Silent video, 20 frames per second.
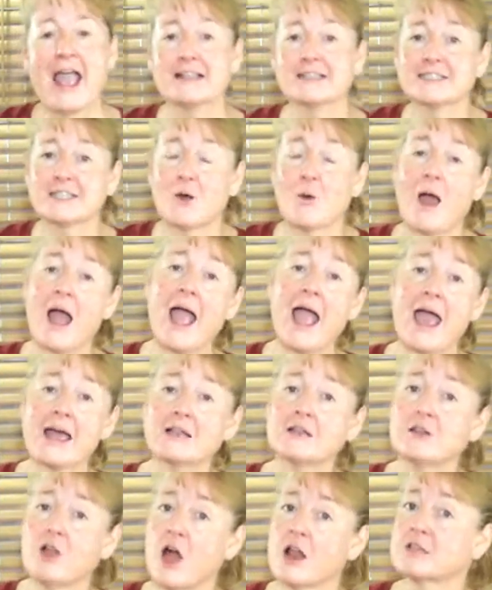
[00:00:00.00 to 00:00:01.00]
and so I
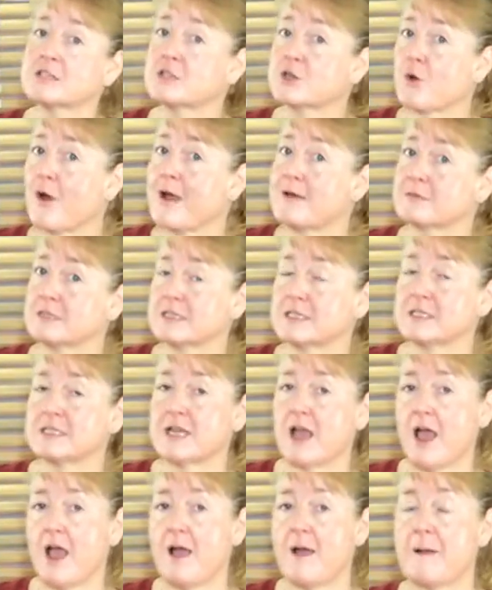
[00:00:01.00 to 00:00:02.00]
had a lot of scraps this
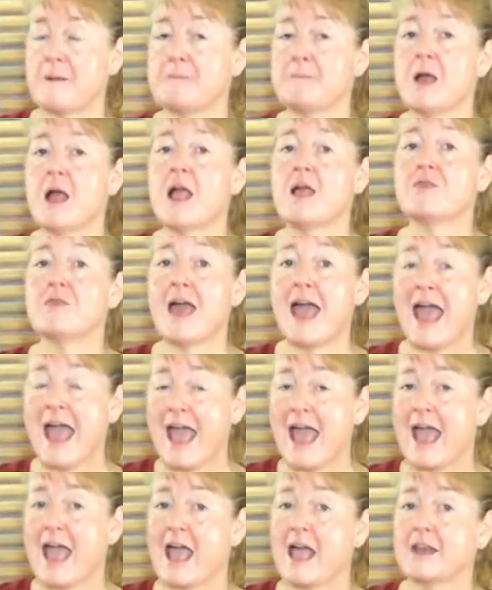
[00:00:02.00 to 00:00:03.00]
time that
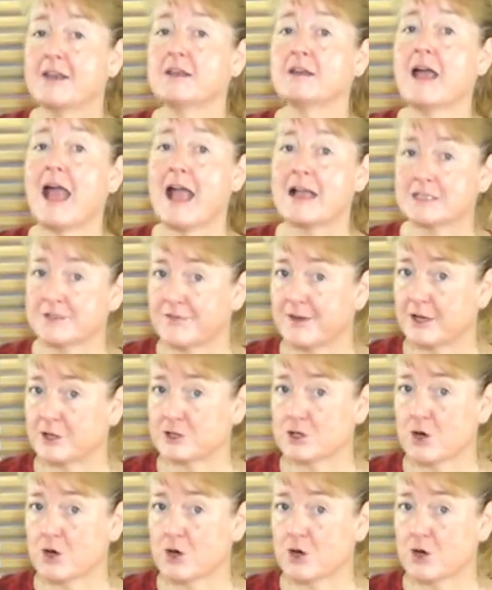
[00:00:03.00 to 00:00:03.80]
had activated